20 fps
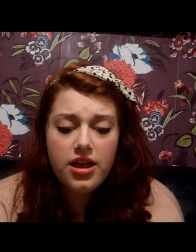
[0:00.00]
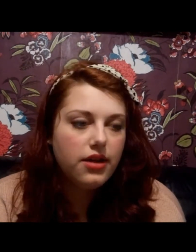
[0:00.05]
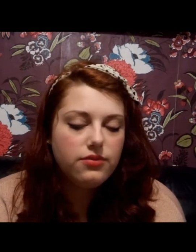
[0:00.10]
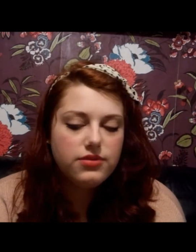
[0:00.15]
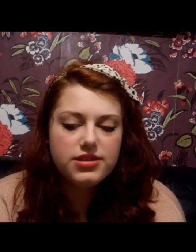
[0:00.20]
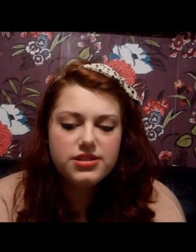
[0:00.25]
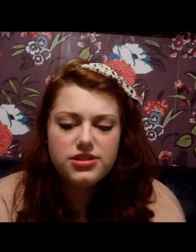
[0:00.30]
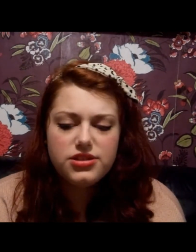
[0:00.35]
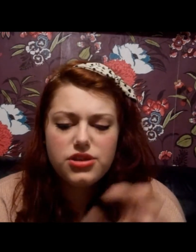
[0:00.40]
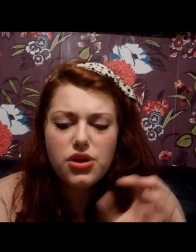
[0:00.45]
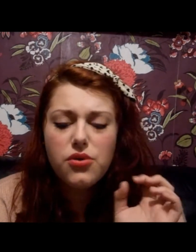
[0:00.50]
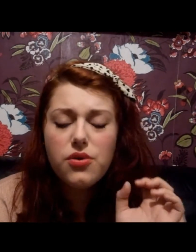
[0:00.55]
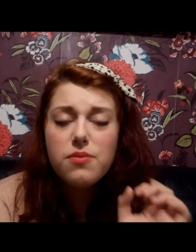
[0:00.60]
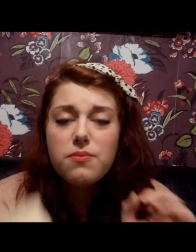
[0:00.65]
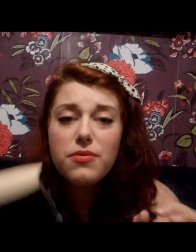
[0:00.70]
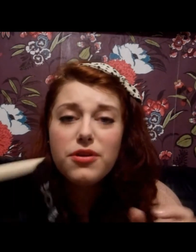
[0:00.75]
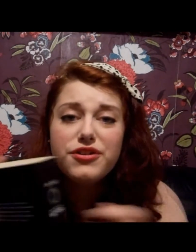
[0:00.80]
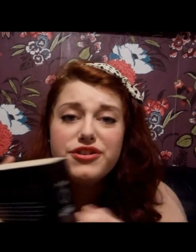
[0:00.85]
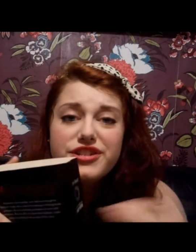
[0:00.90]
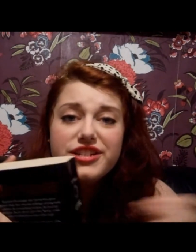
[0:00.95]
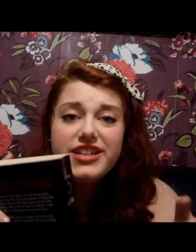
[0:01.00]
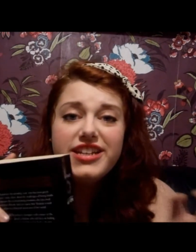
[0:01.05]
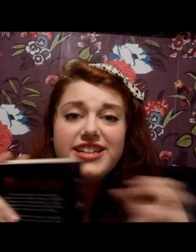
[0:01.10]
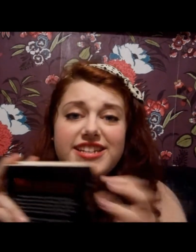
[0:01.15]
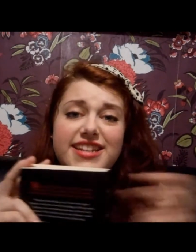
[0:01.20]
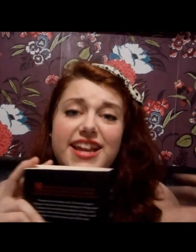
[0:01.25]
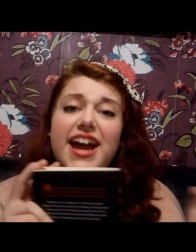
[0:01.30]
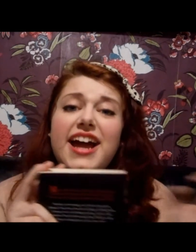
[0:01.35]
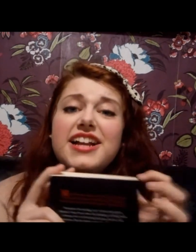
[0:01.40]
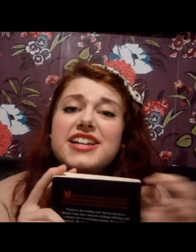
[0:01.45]
I was so emotionally
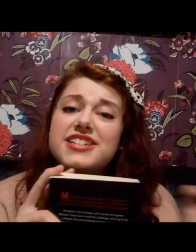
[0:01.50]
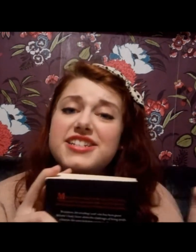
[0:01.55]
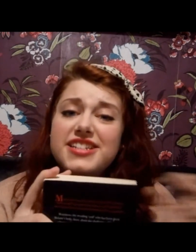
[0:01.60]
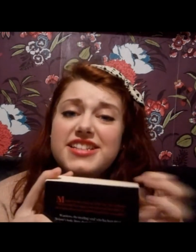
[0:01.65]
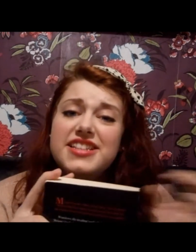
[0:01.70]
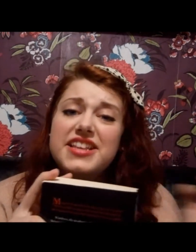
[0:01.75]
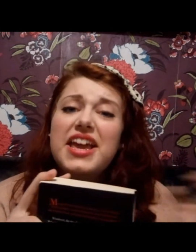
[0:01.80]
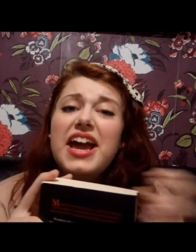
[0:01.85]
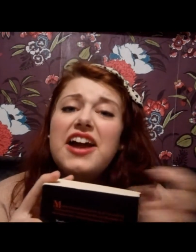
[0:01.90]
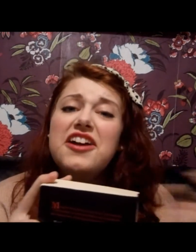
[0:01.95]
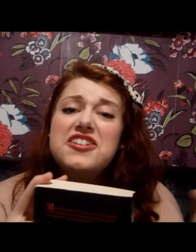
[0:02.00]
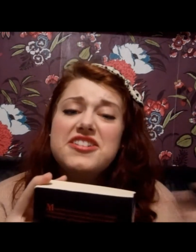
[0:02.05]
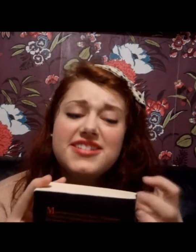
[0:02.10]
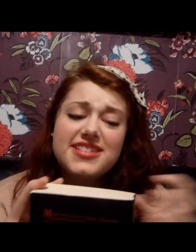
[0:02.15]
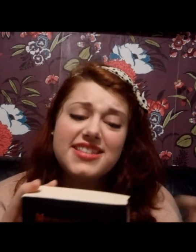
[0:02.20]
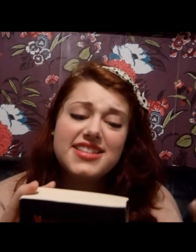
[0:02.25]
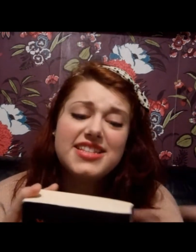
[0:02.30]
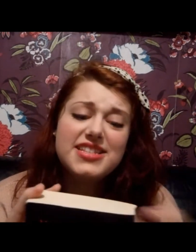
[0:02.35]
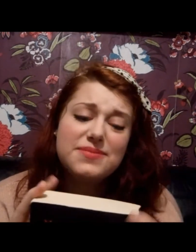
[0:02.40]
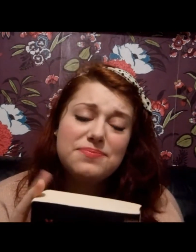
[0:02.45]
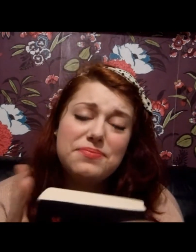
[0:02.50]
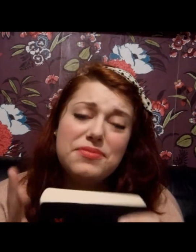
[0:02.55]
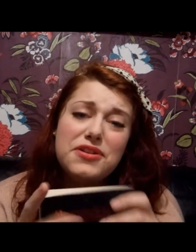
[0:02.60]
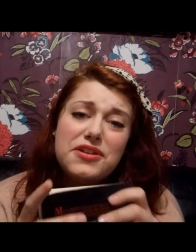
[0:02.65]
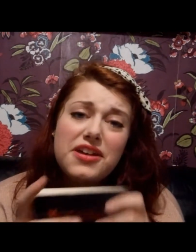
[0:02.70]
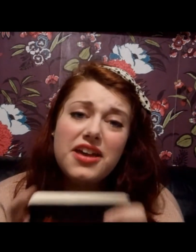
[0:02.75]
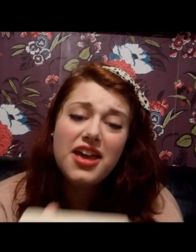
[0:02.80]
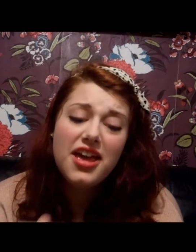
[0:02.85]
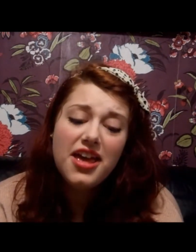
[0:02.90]
attached to the characters in this book